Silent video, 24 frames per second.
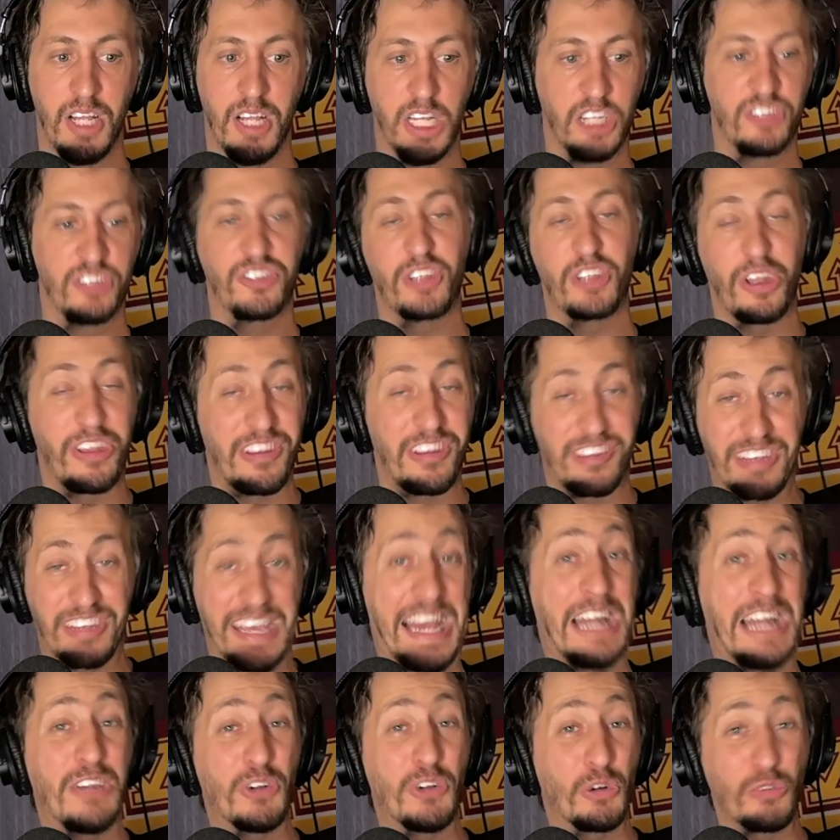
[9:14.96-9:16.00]
So the
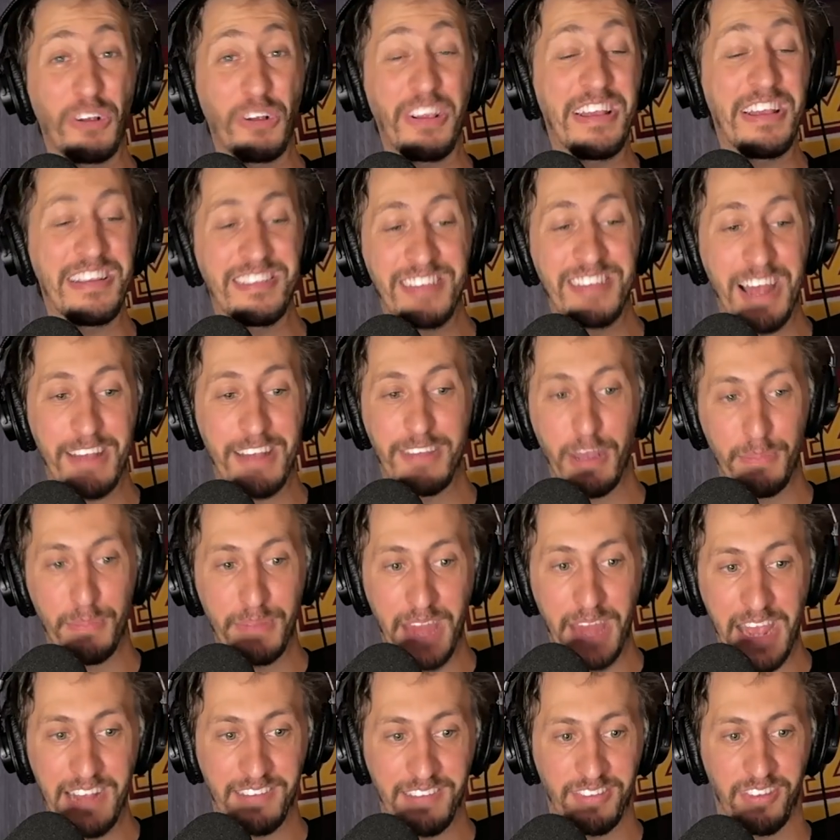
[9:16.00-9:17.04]
schedule really sets up
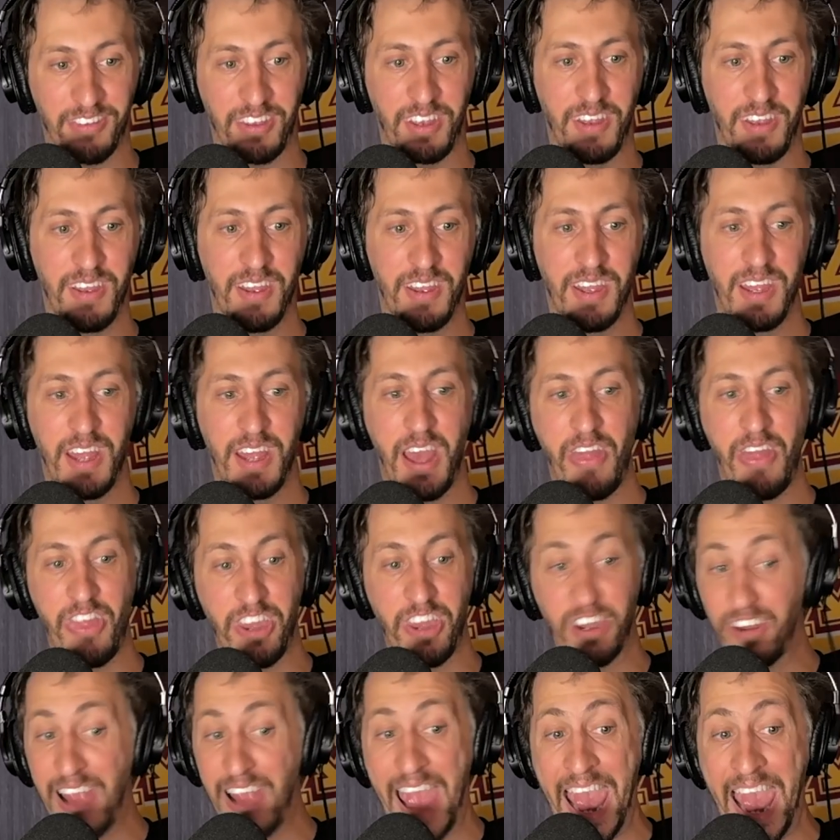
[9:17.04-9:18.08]
nicely. And then
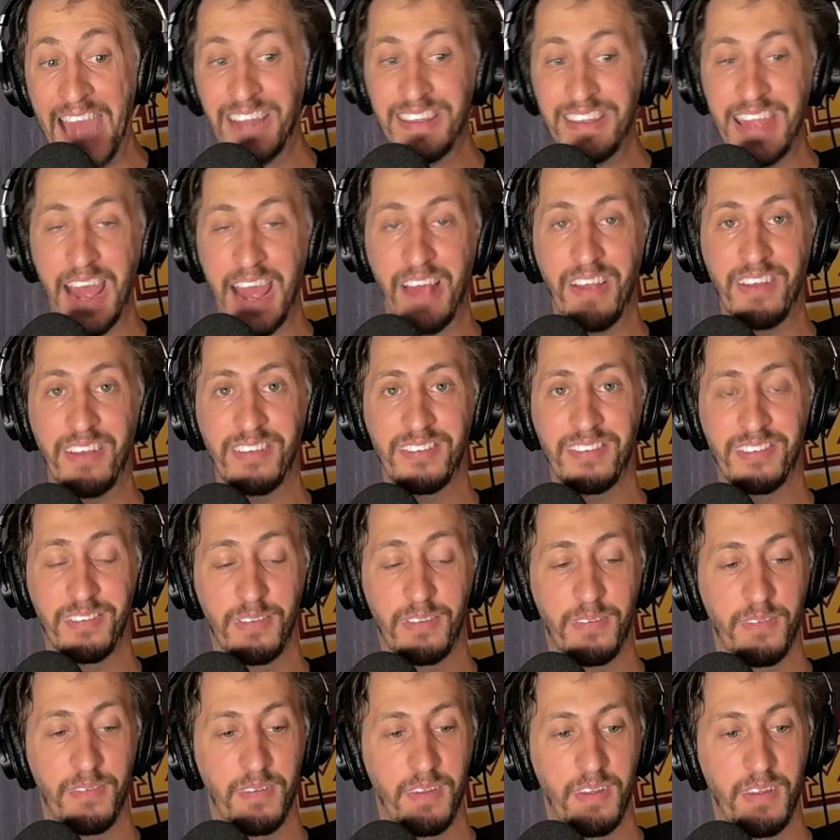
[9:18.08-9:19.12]
you're at Dallas.
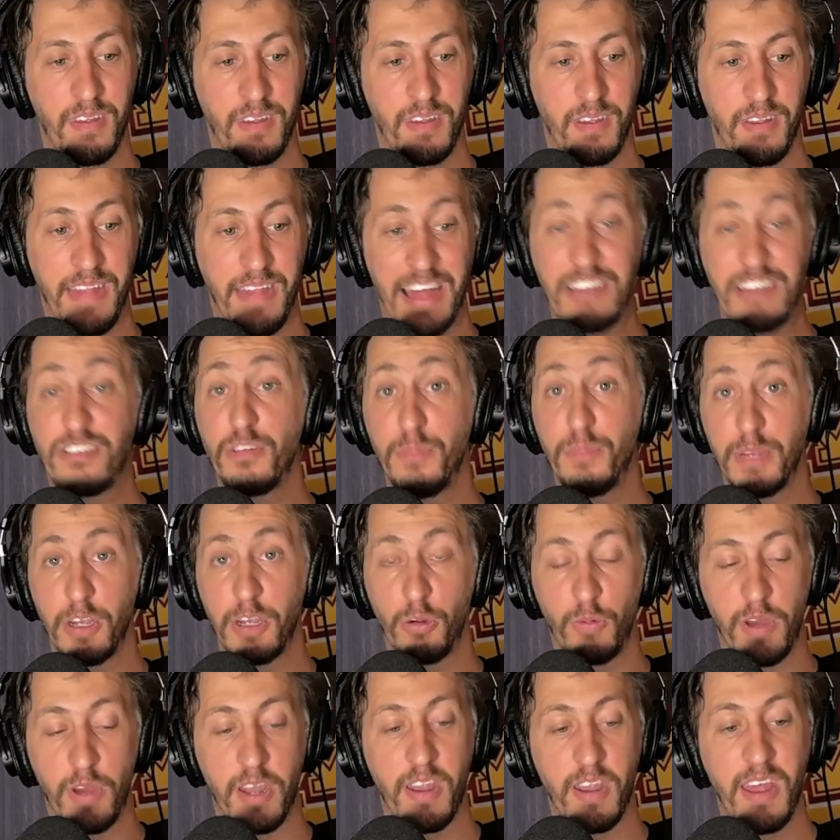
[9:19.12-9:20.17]
That should be a
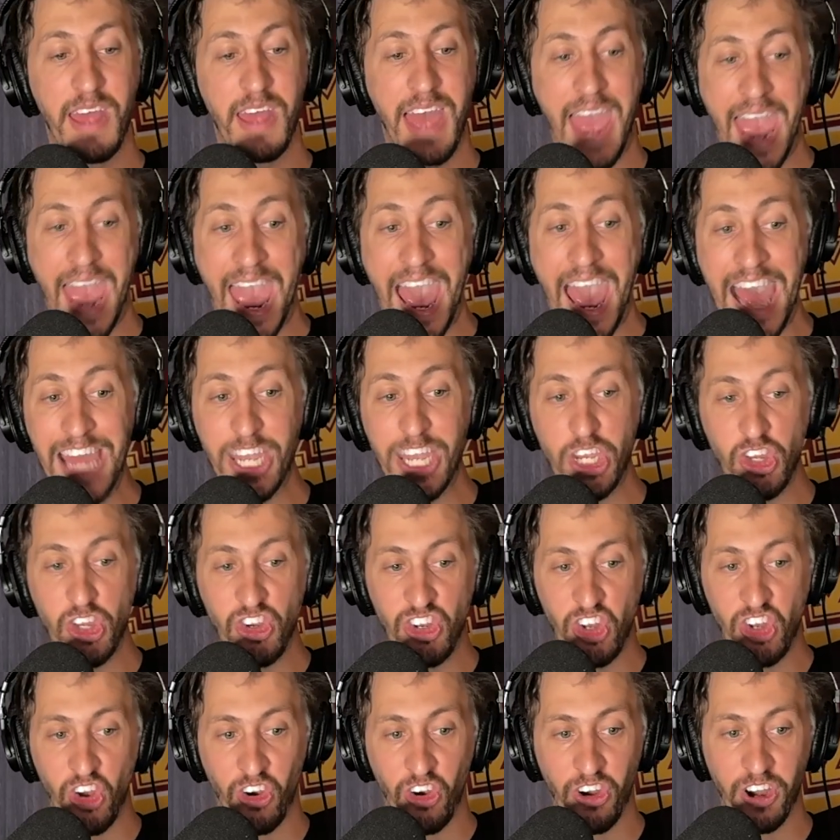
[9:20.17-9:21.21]
win. At New
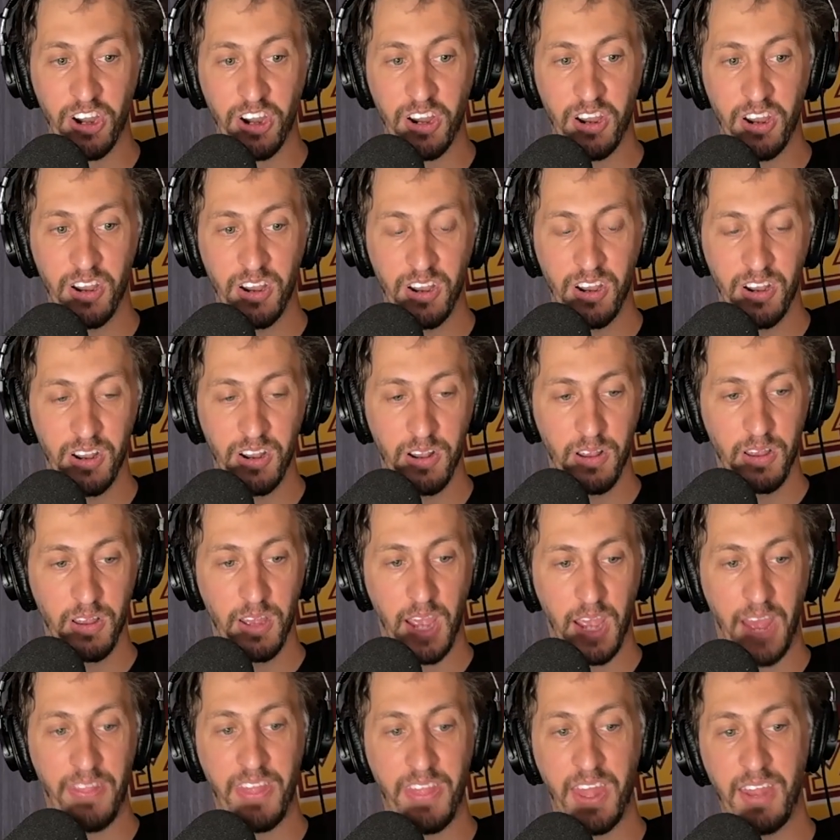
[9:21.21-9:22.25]
York.
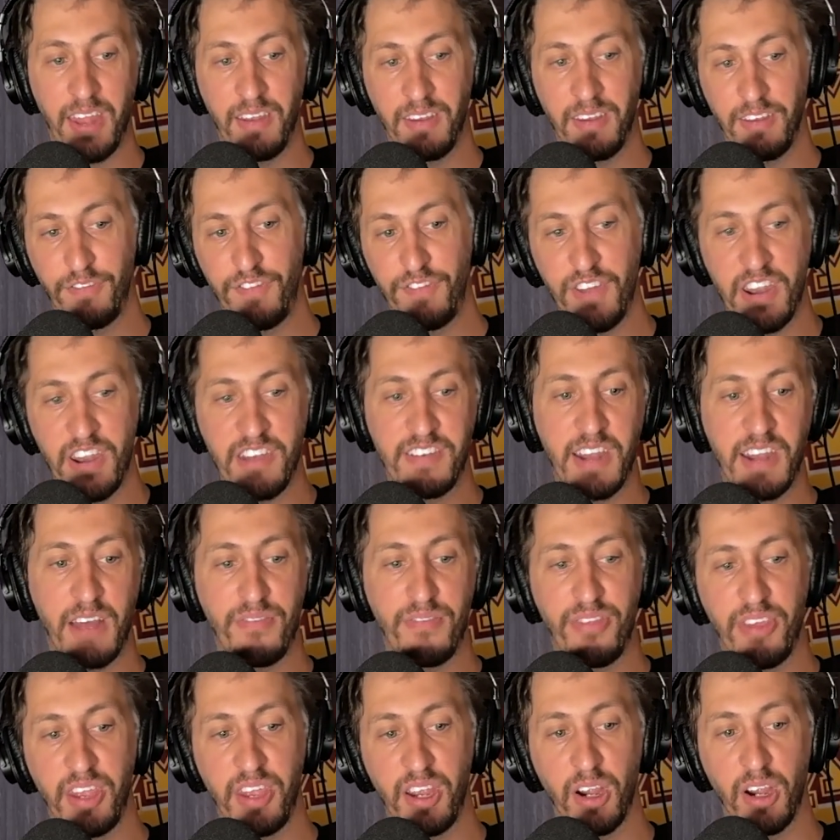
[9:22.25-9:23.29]
And then you finish off
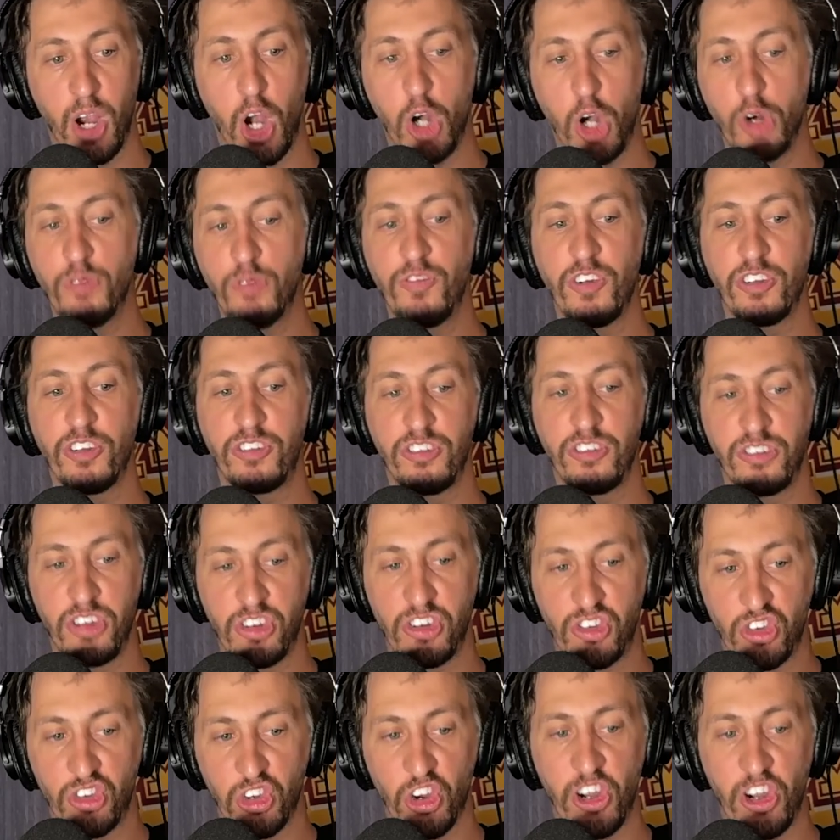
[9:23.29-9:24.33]
the year home versus
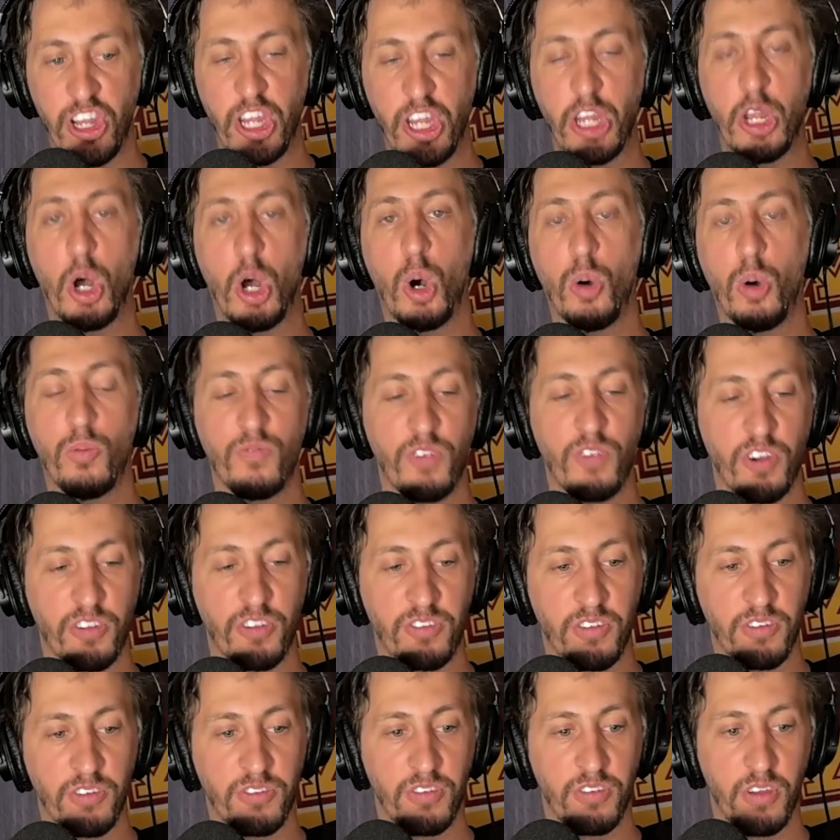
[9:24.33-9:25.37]
Detroit and home
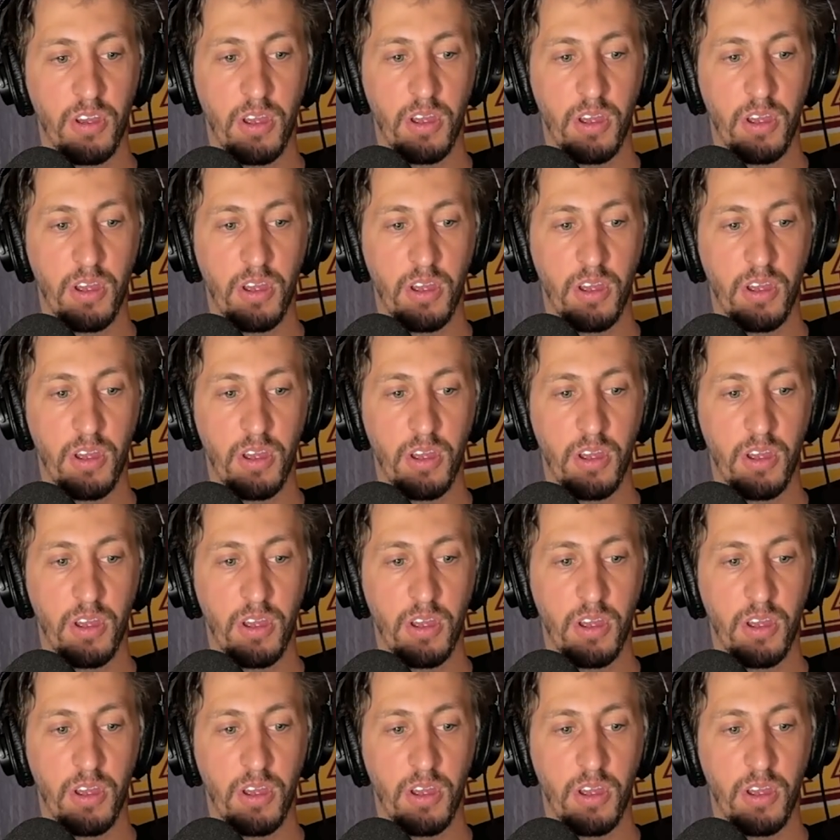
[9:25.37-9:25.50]
versus